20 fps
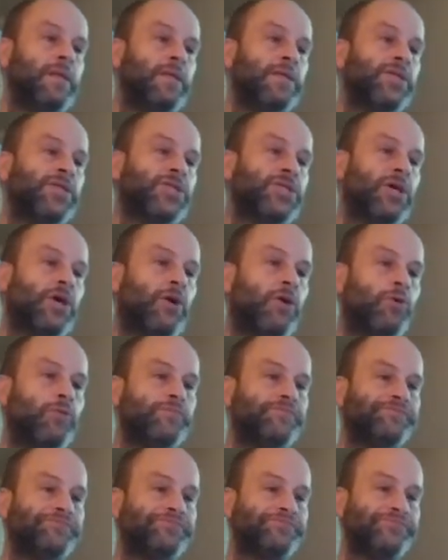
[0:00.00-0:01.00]
So,
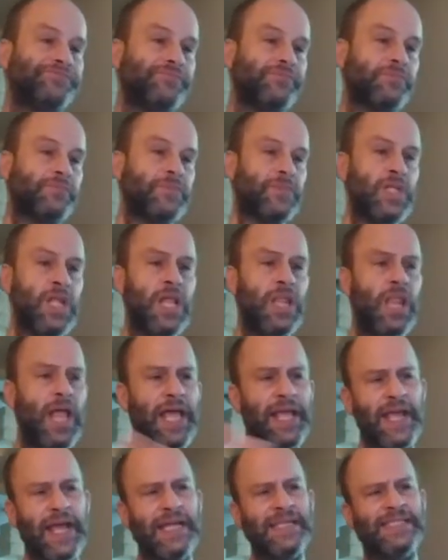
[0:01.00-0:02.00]

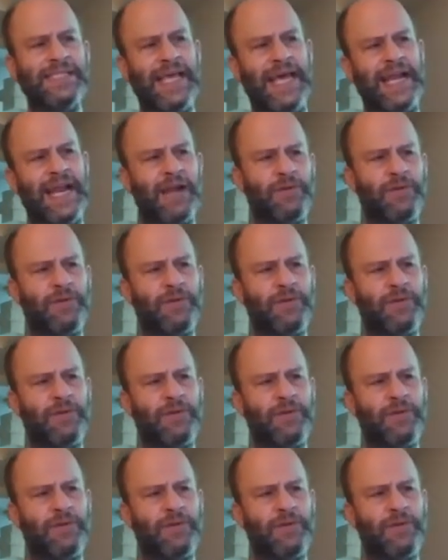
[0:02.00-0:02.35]
like I said,